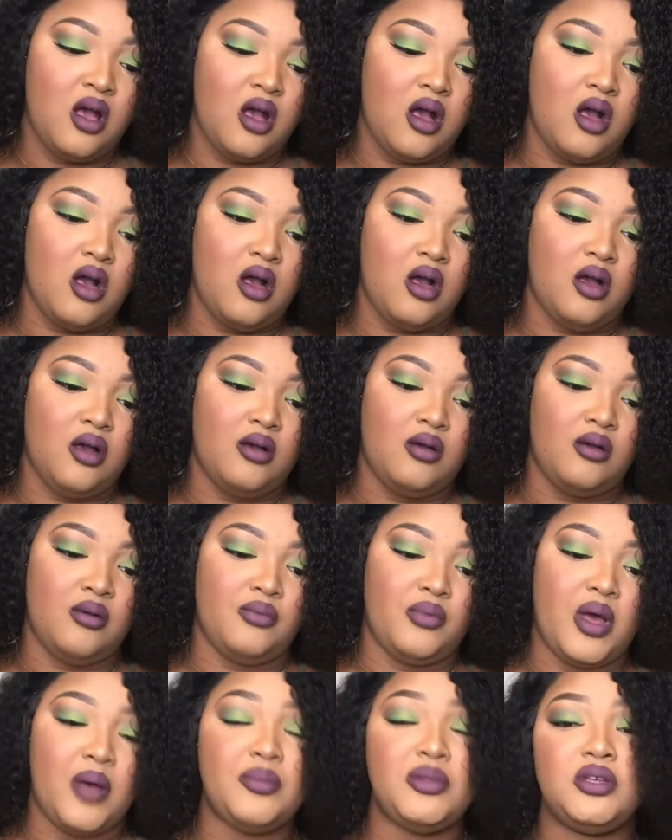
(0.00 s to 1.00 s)

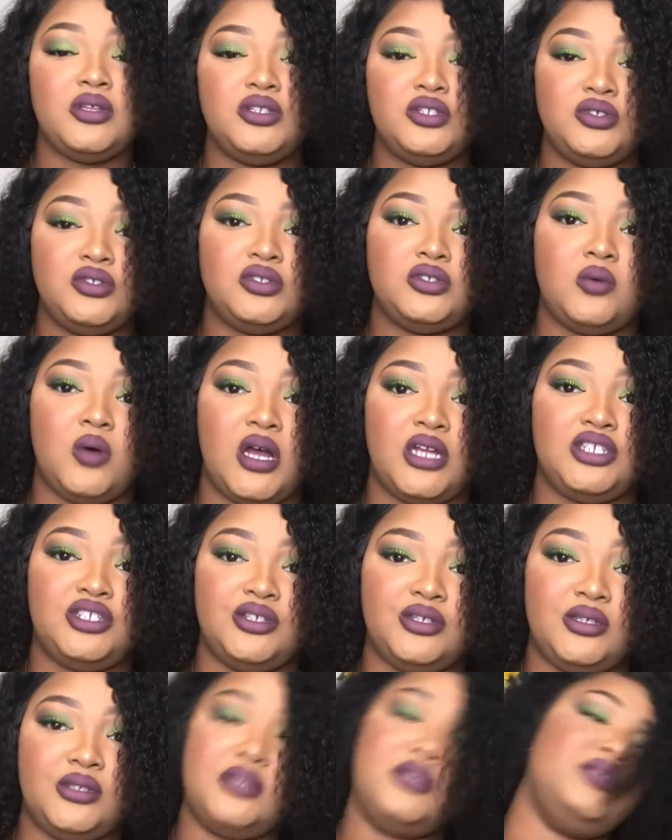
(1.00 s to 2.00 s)
I'm gonna do
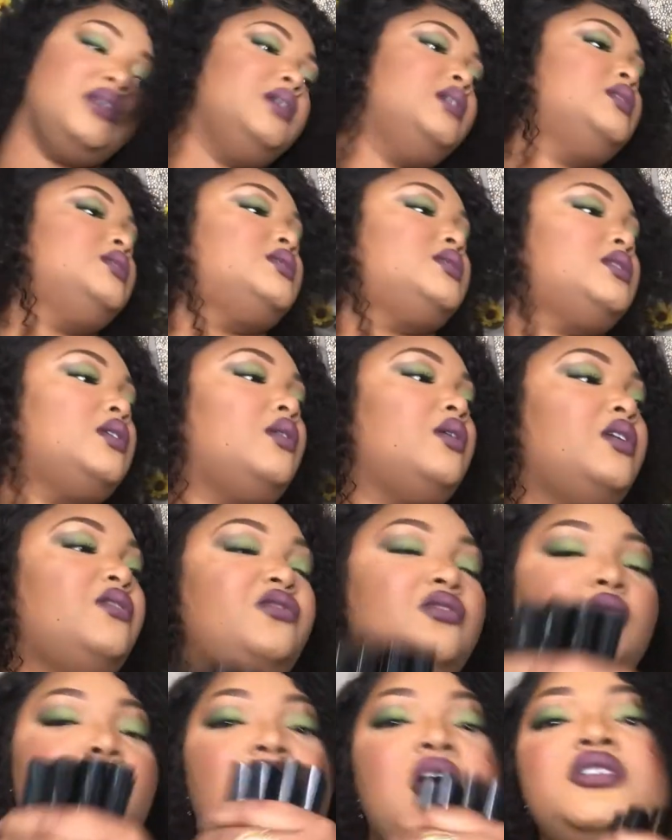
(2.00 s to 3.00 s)
swatches. So
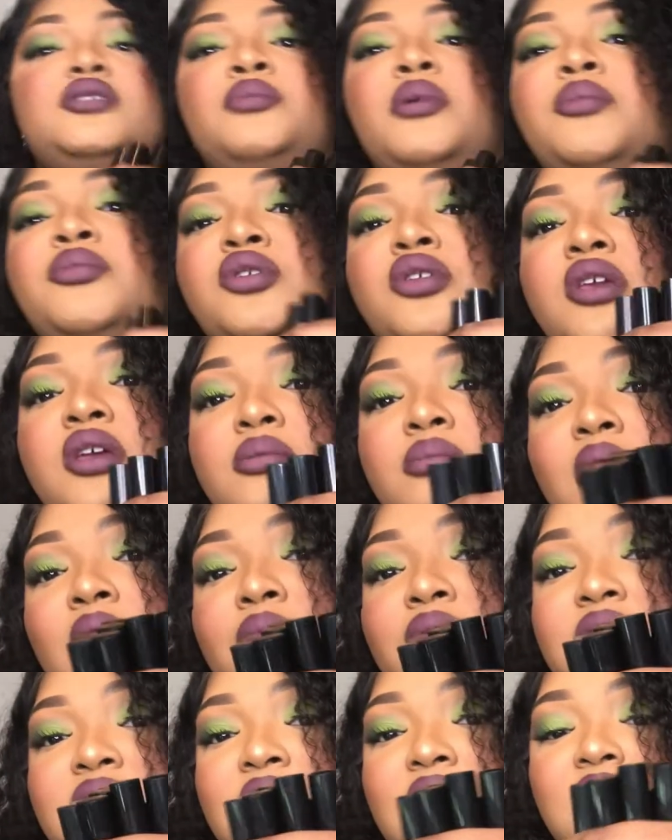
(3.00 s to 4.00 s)
if you watch my beauty and
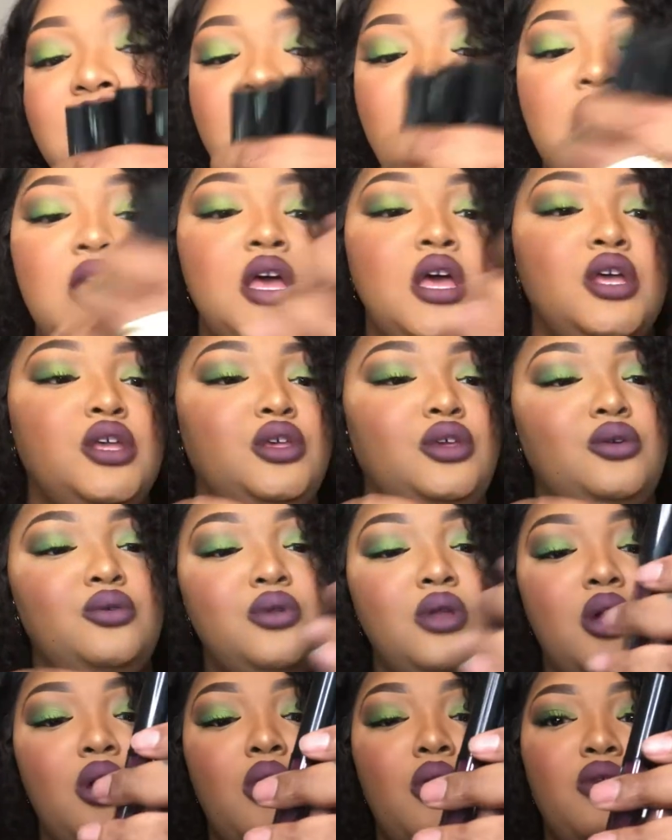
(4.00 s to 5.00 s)
Bible study, you
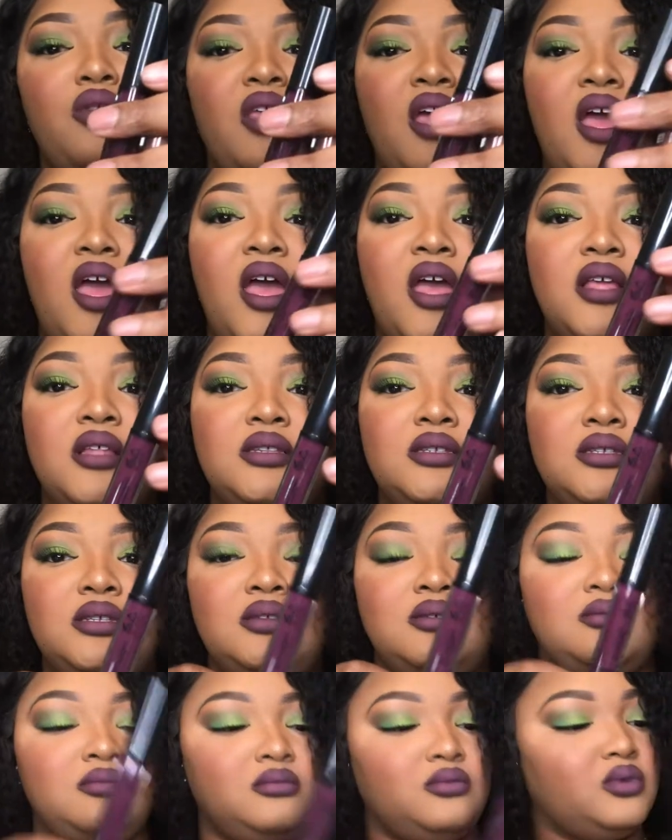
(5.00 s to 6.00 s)
know that,
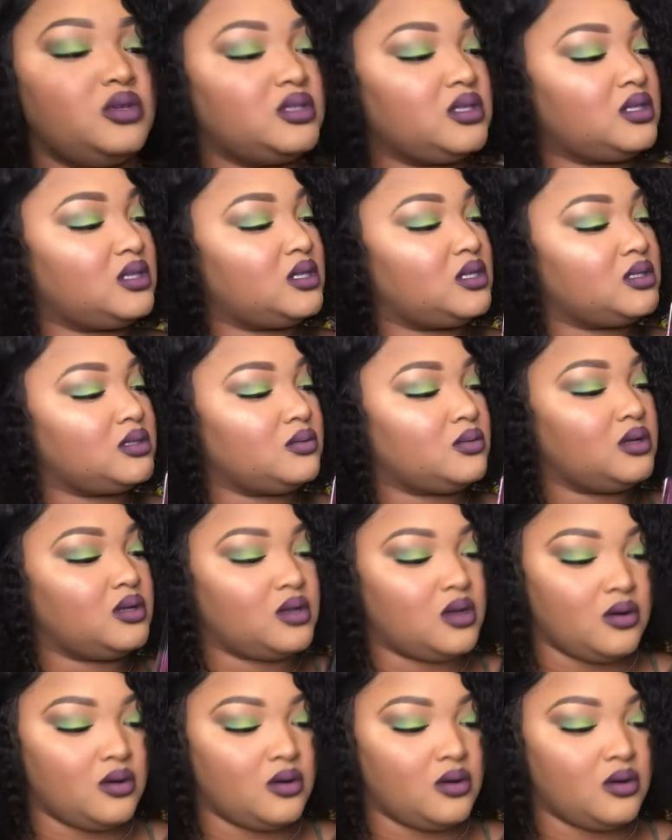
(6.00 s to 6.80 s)
was it this one?